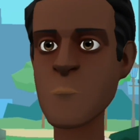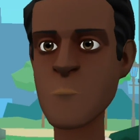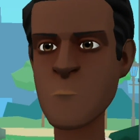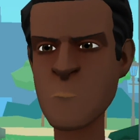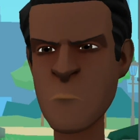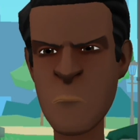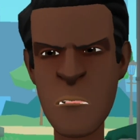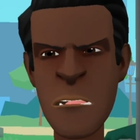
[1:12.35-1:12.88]

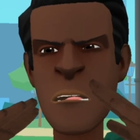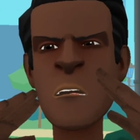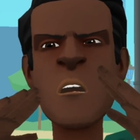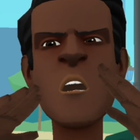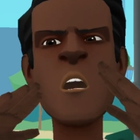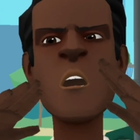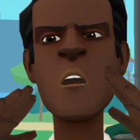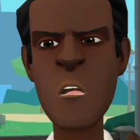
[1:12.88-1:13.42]
And
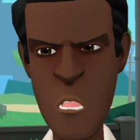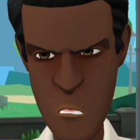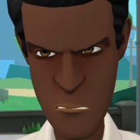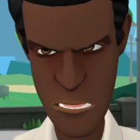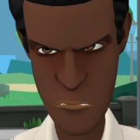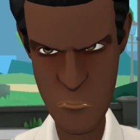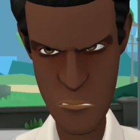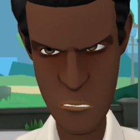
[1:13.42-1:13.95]
spoiler alert,
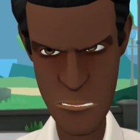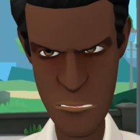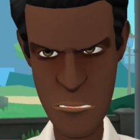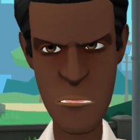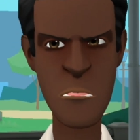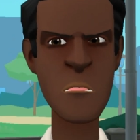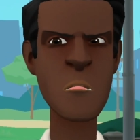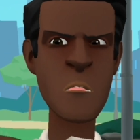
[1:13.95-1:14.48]
I really
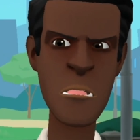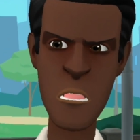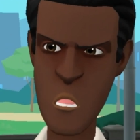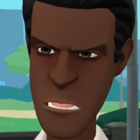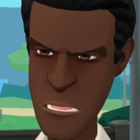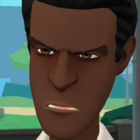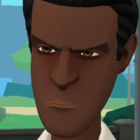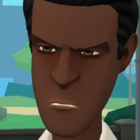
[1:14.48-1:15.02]
didn't
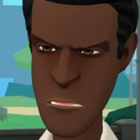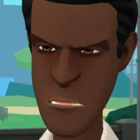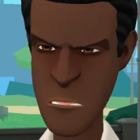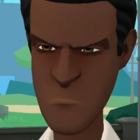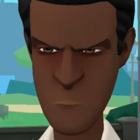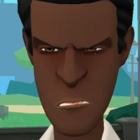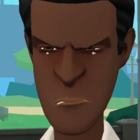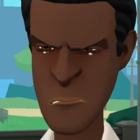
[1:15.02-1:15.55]
like this
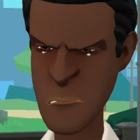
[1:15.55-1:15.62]
season.